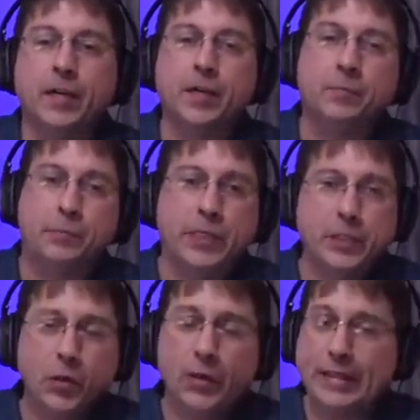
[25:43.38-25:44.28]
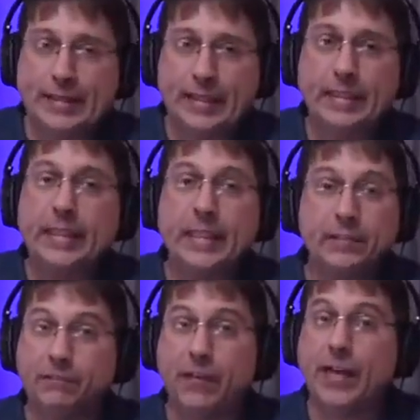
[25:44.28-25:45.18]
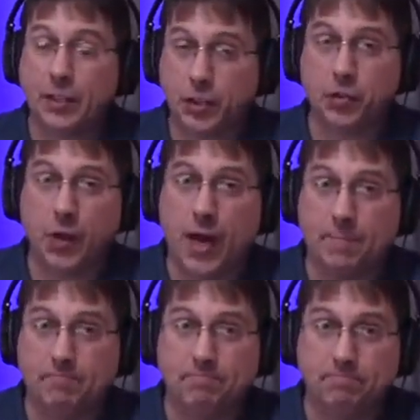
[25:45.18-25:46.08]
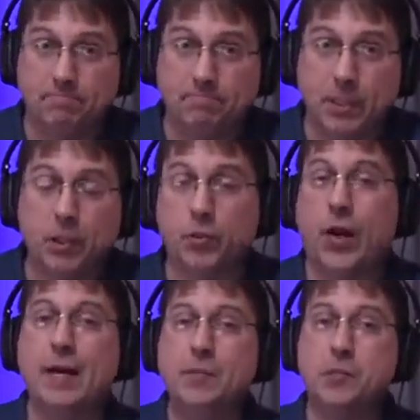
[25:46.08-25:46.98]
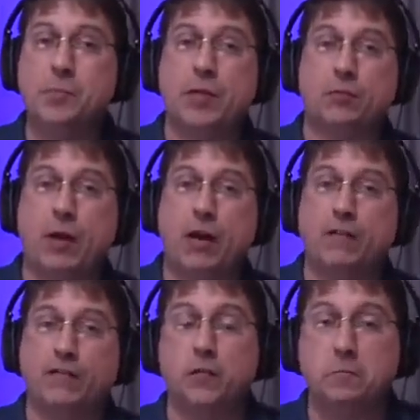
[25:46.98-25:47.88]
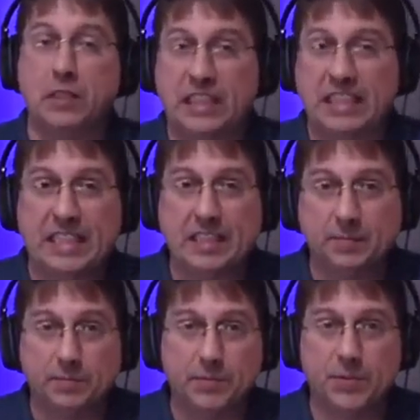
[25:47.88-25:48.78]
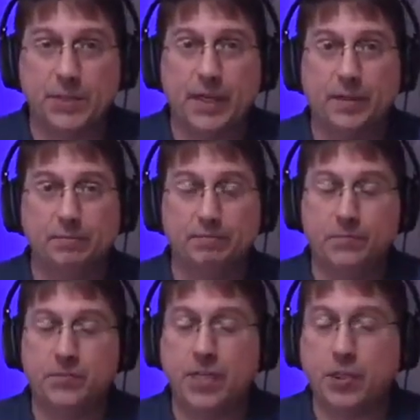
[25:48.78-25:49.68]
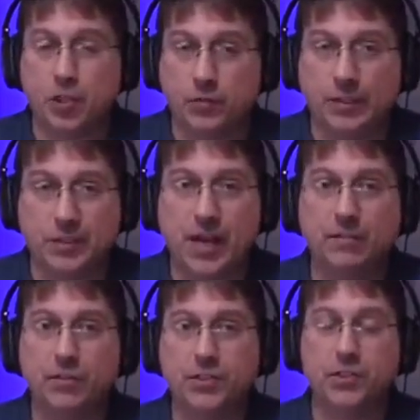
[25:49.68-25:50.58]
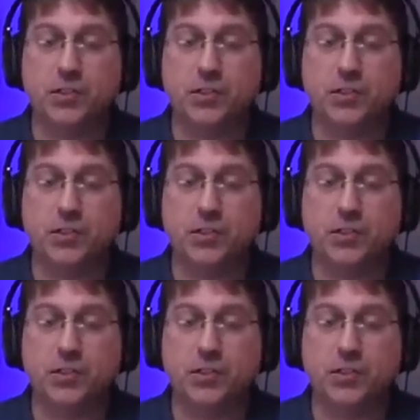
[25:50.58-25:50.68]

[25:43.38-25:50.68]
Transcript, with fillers: Bitcoin didn't invent crime. Crime has been around for millenniums and centuries, ever since